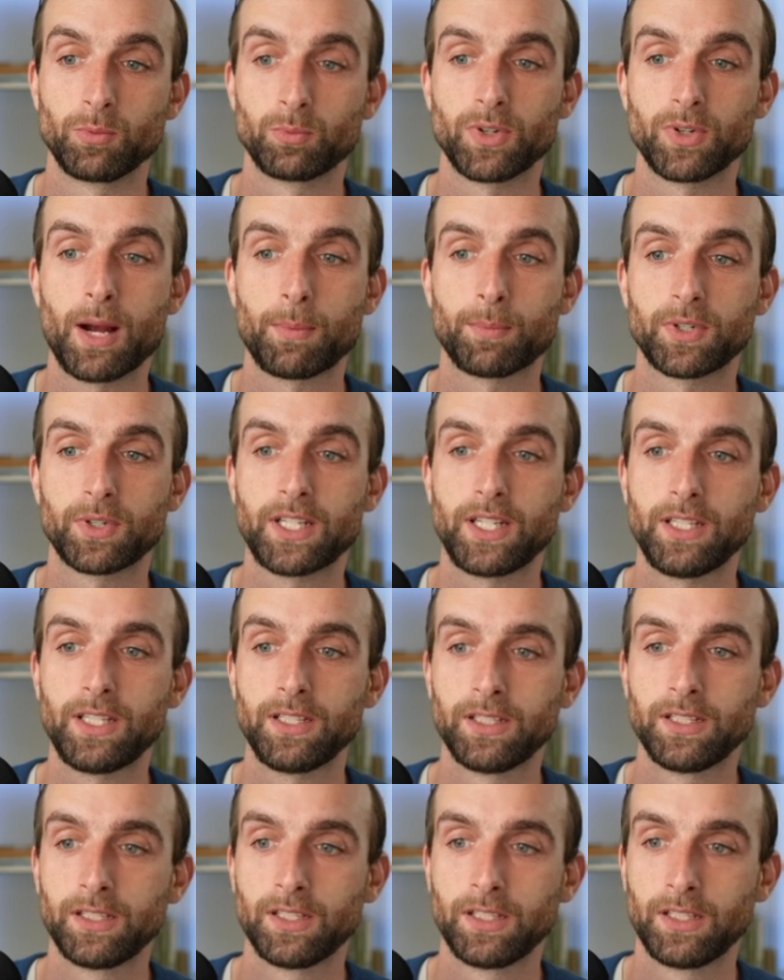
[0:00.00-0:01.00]
property.
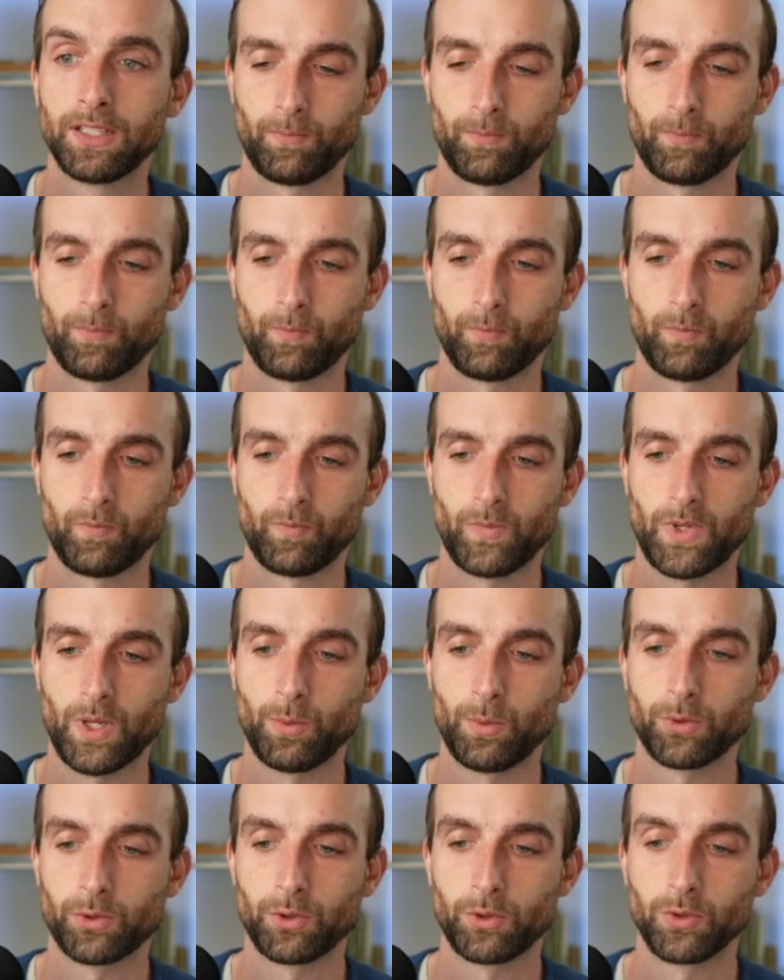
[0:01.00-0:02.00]
Then
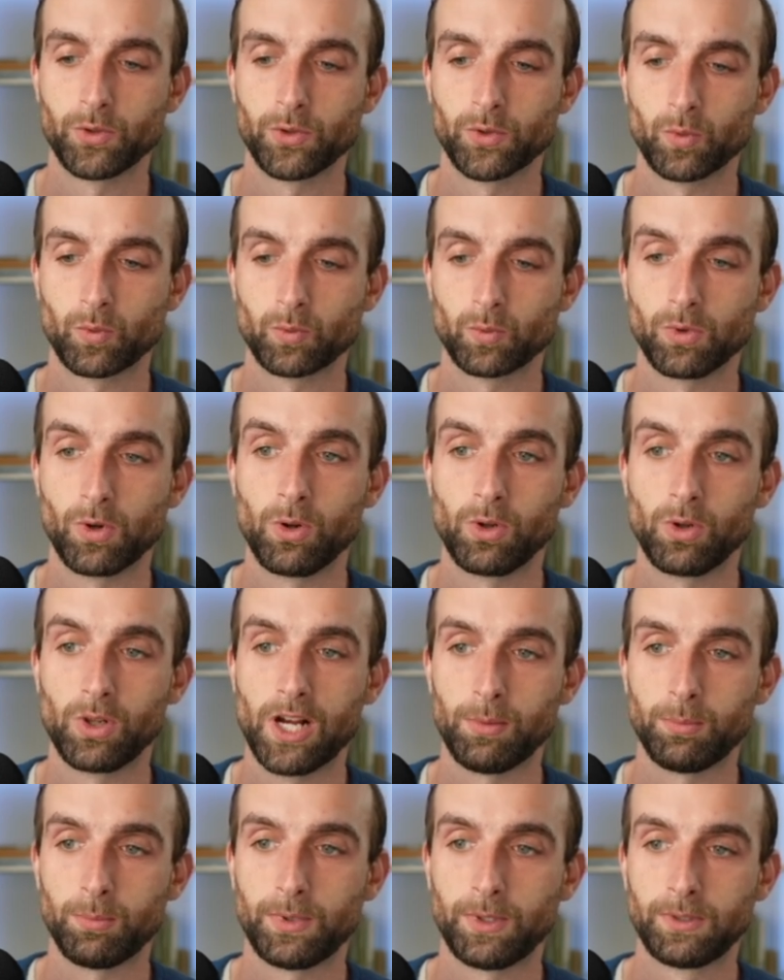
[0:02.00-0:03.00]
we'll choose roll
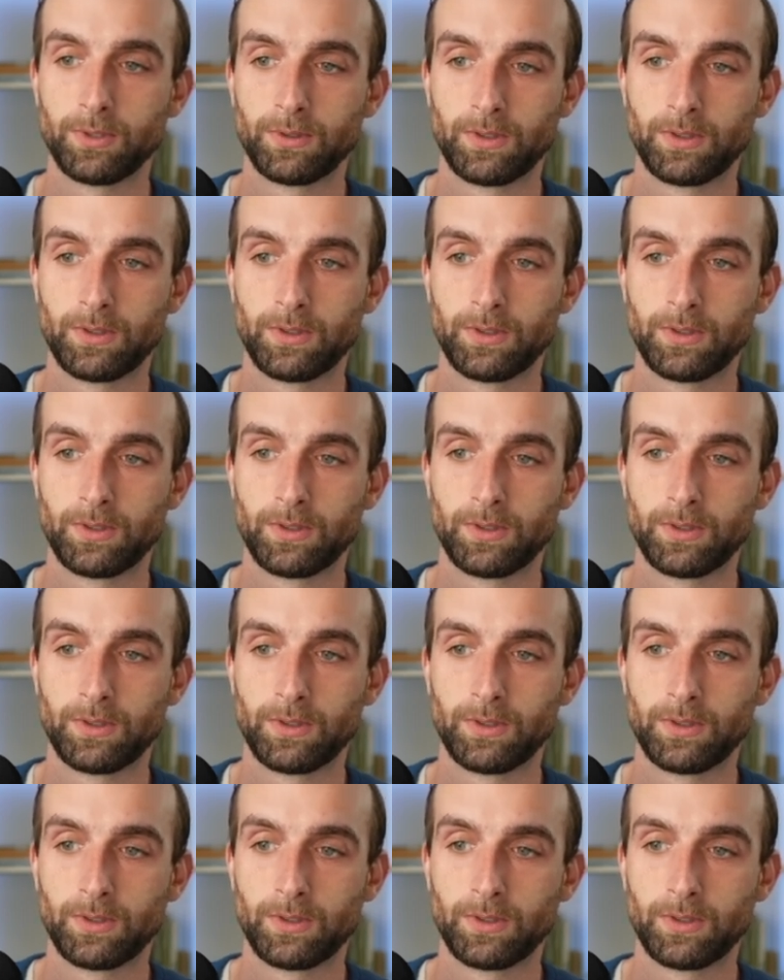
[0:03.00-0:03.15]
up.